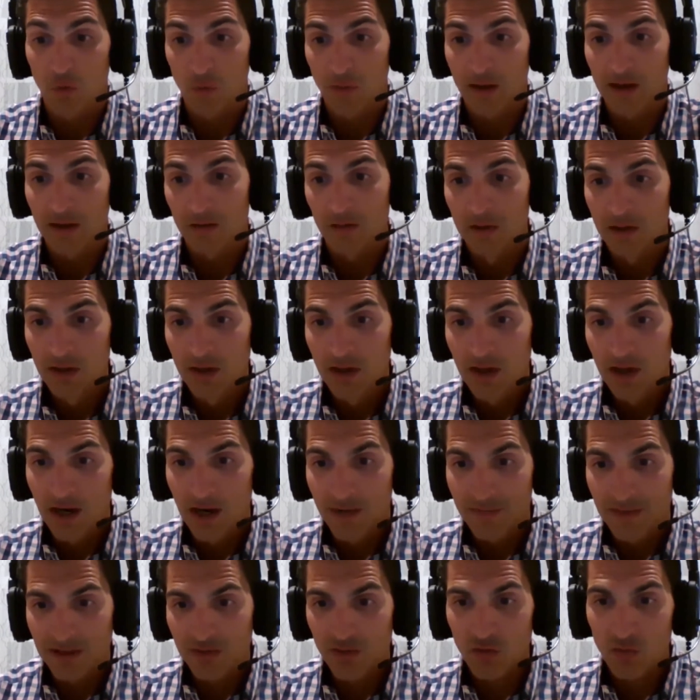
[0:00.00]
well.
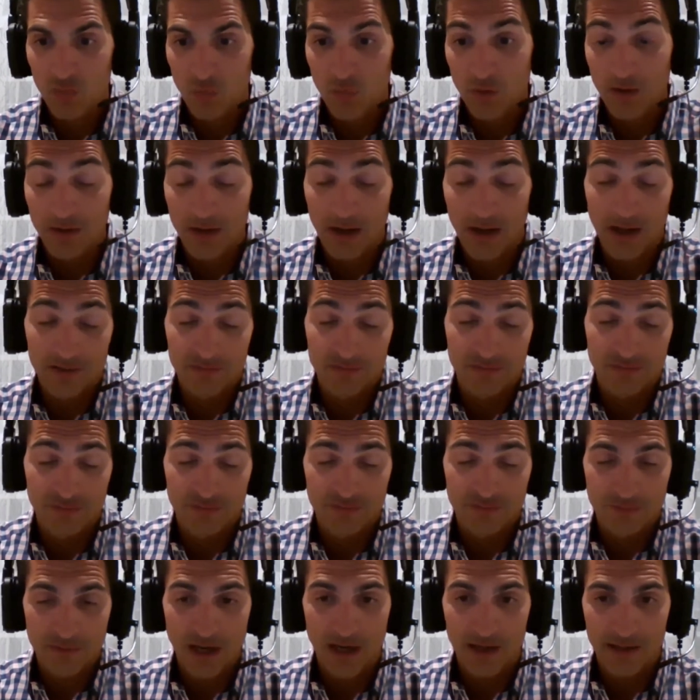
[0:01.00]
And that's what
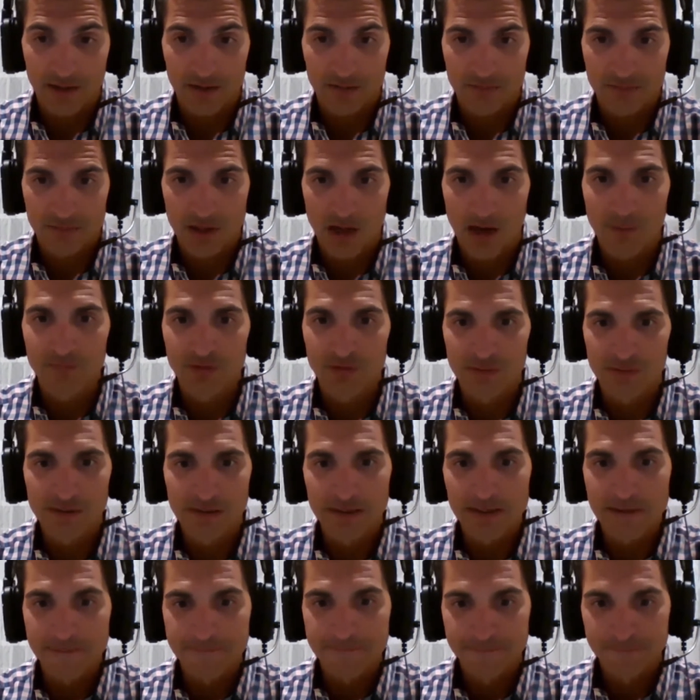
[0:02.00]
I've kind of come to
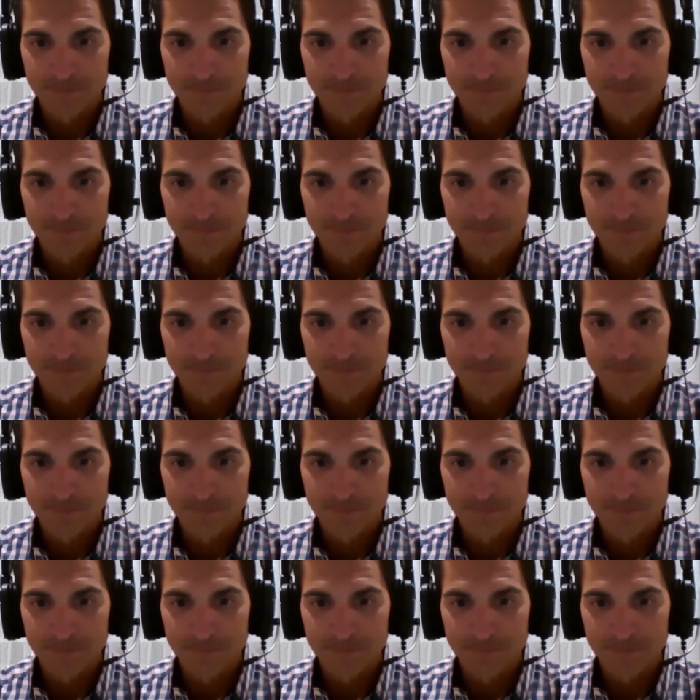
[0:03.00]
be.